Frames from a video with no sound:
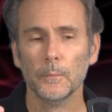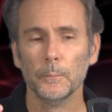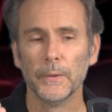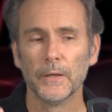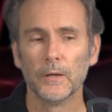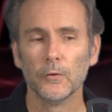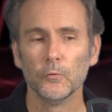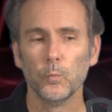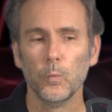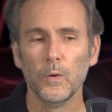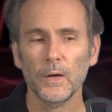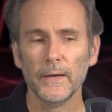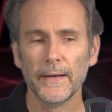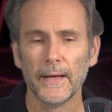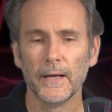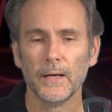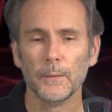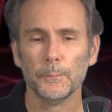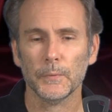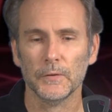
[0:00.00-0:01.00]
because what
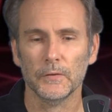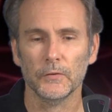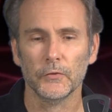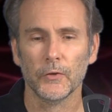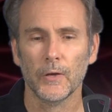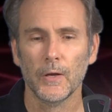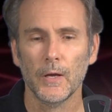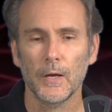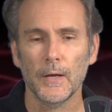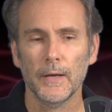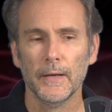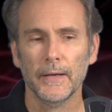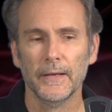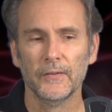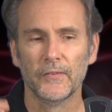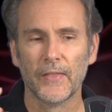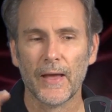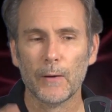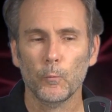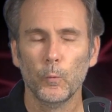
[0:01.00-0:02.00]
happens
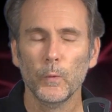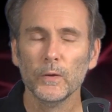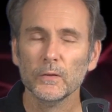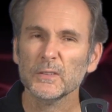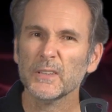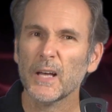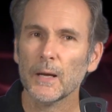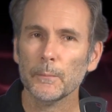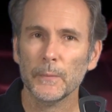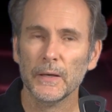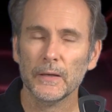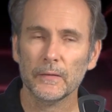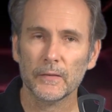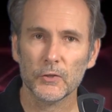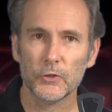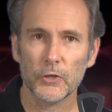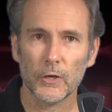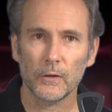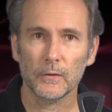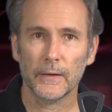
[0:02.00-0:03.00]
is that will not make
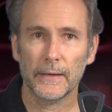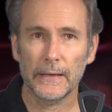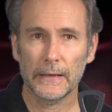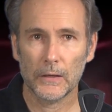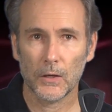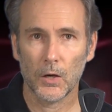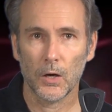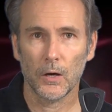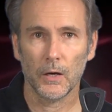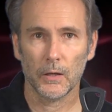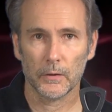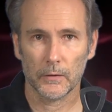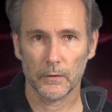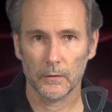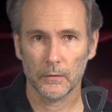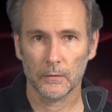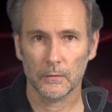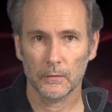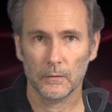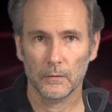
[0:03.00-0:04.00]
the gel get
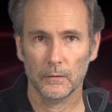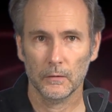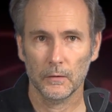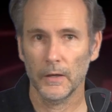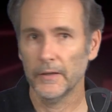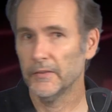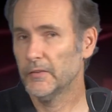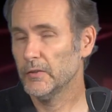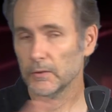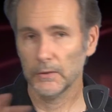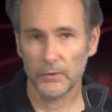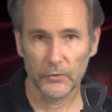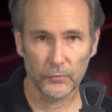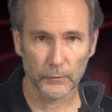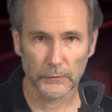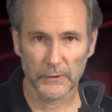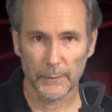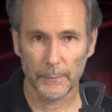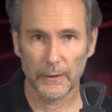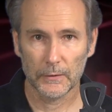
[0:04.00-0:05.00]
hotter until it's
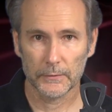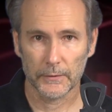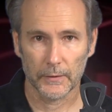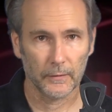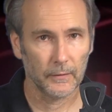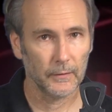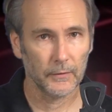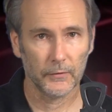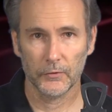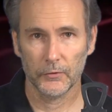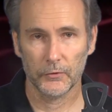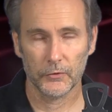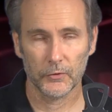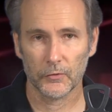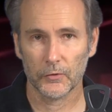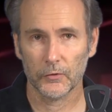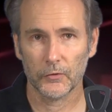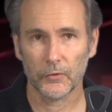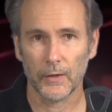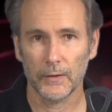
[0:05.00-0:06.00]
fully melted. This is
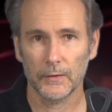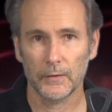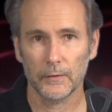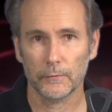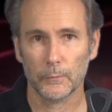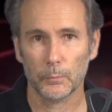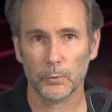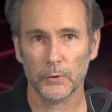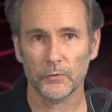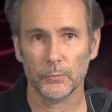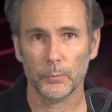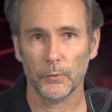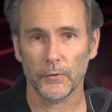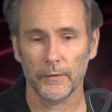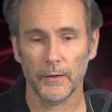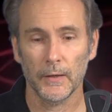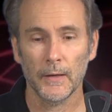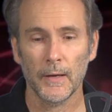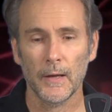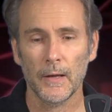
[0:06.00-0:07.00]
just a scientific principle.
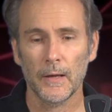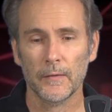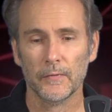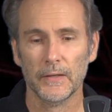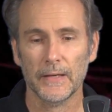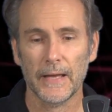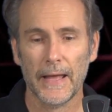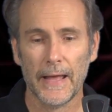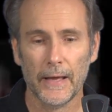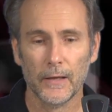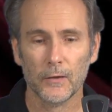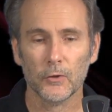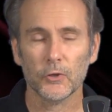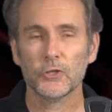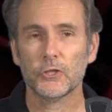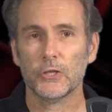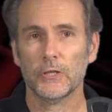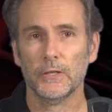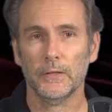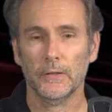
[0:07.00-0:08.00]
The, the
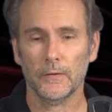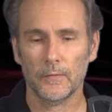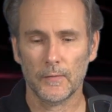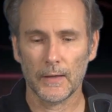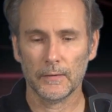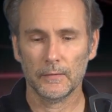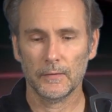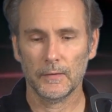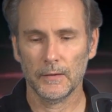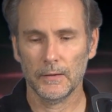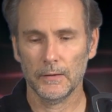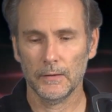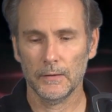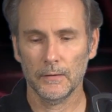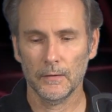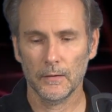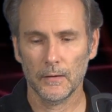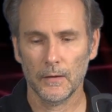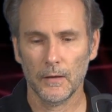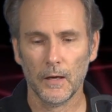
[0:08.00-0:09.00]
energy that
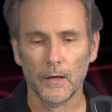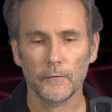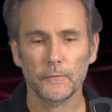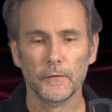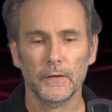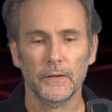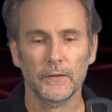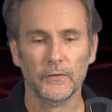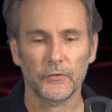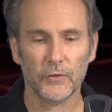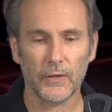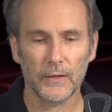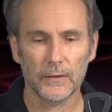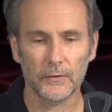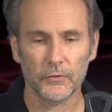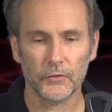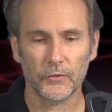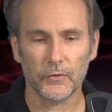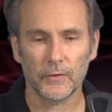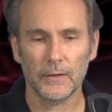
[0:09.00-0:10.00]
the oven is,
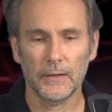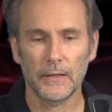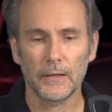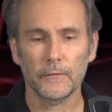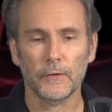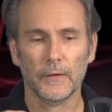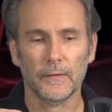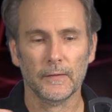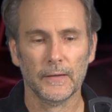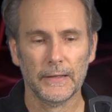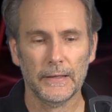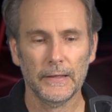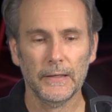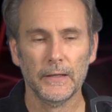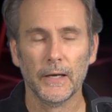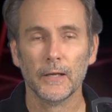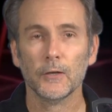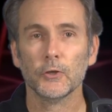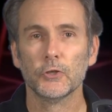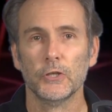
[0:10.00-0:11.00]
is giving, the
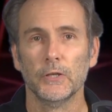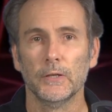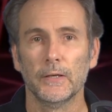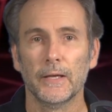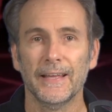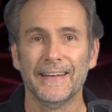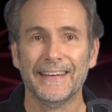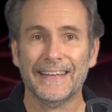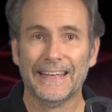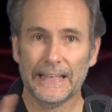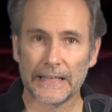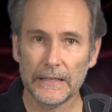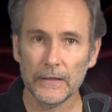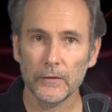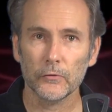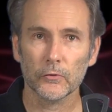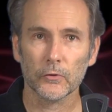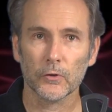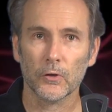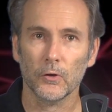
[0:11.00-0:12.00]
heat energy, can
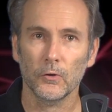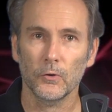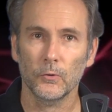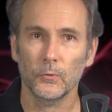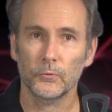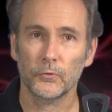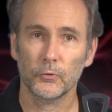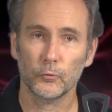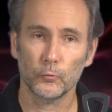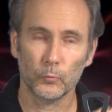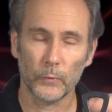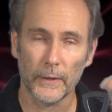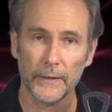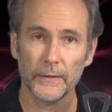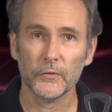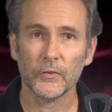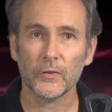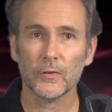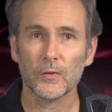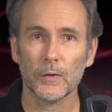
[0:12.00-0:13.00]
either go to
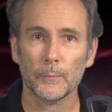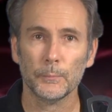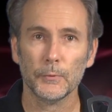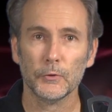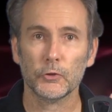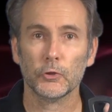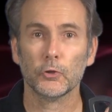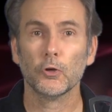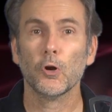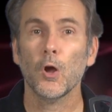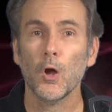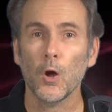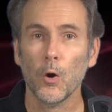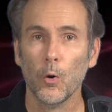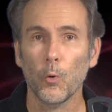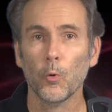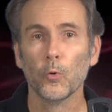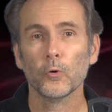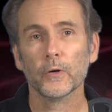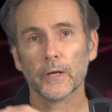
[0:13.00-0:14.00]
raise the temperature
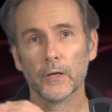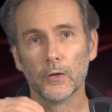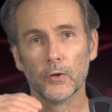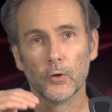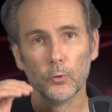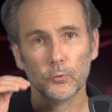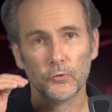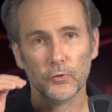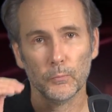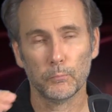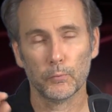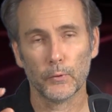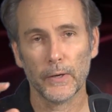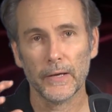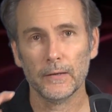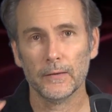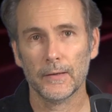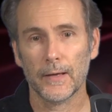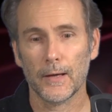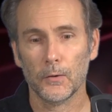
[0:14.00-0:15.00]
or it can go to
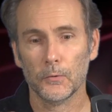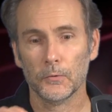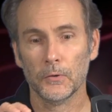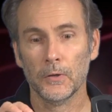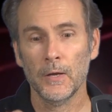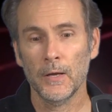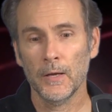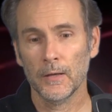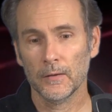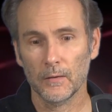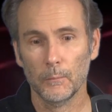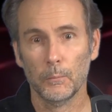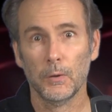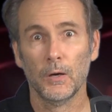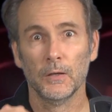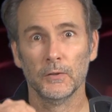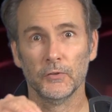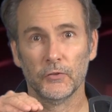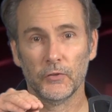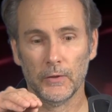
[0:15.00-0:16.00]
break down the
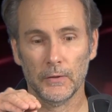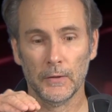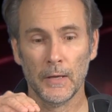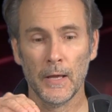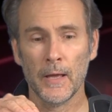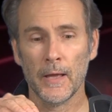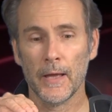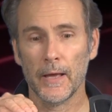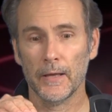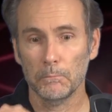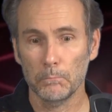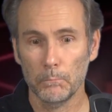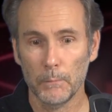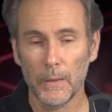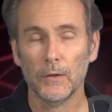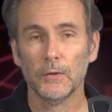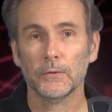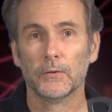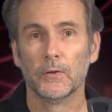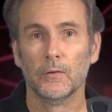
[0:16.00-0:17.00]
bonds and, and
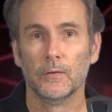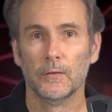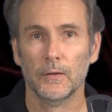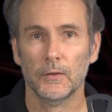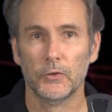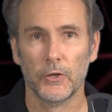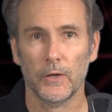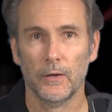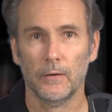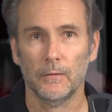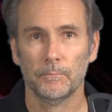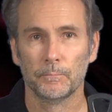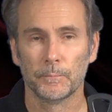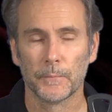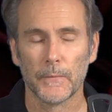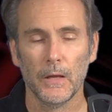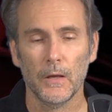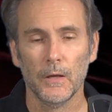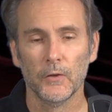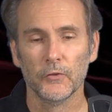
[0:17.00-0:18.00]
melt the gel.
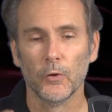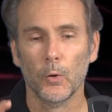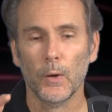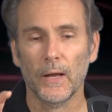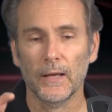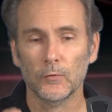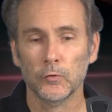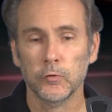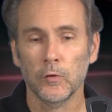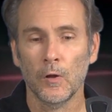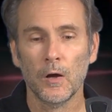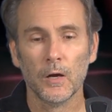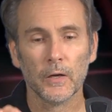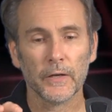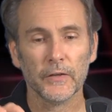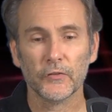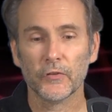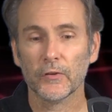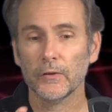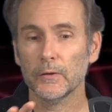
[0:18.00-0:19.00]
So as
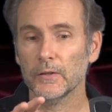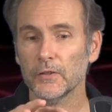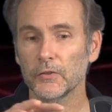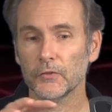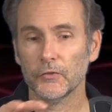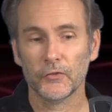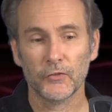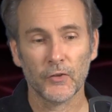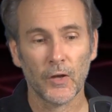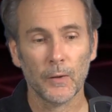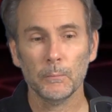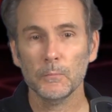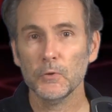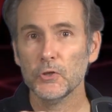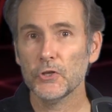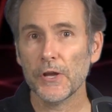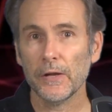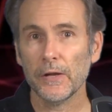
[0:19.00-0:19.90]
long as there is some